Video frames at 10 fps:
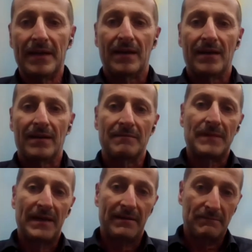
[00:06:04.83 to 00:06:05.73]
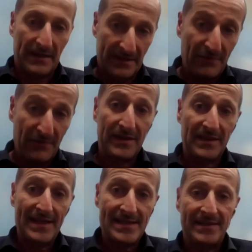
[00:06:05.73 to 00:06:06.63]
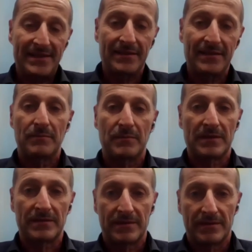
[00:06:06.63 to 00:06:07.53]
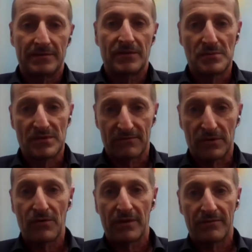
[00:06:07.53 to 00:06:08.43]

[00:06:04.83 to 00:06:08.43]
a tough year last year, but in terms of growth, a